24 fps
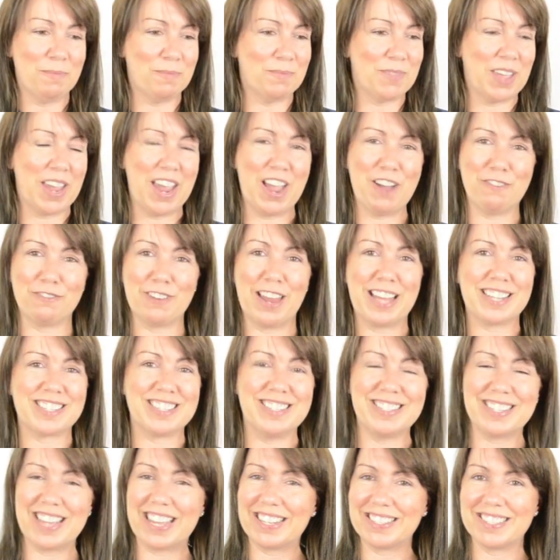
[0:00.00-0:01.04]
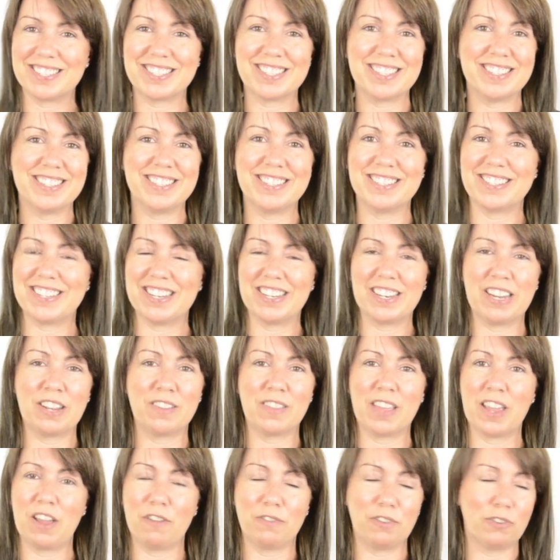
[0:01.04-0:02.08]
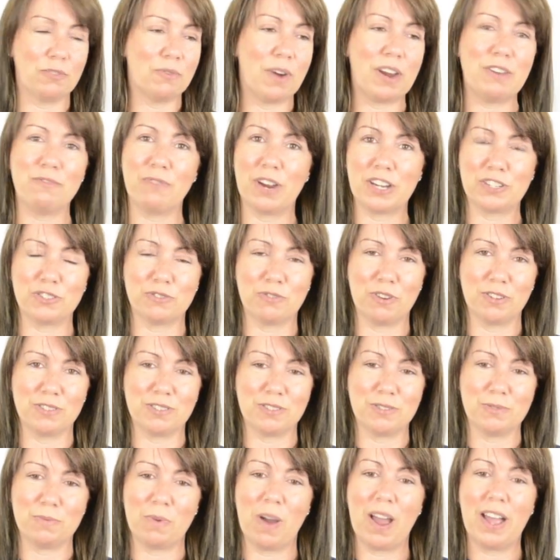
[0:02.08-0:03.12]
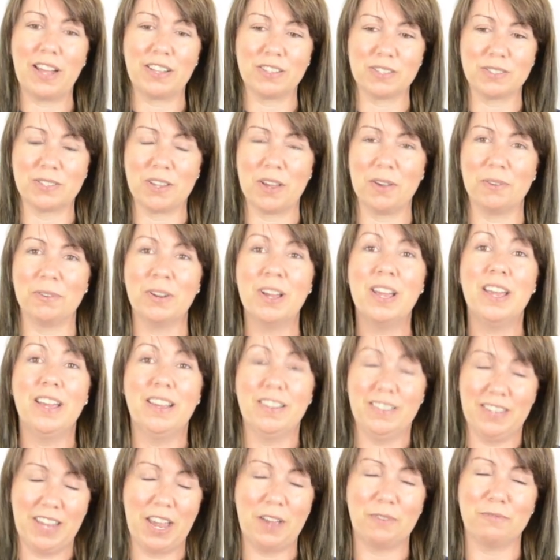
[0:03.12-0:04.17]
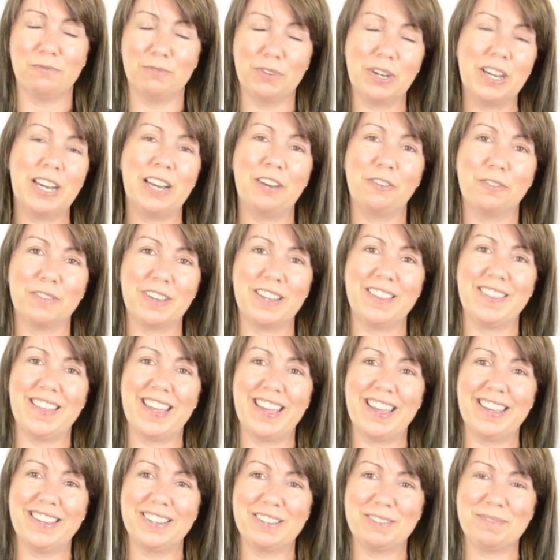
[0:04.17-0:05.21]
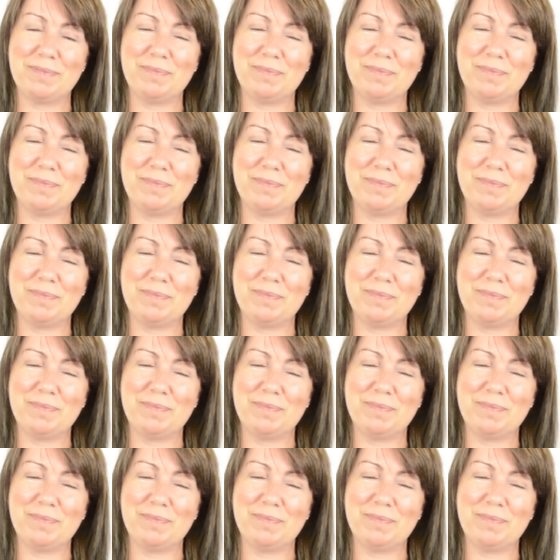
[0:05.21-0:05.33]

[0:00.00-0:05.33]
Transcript: they have Latin dancers, and they have a great restaurant as well. So yeah, really love it in there.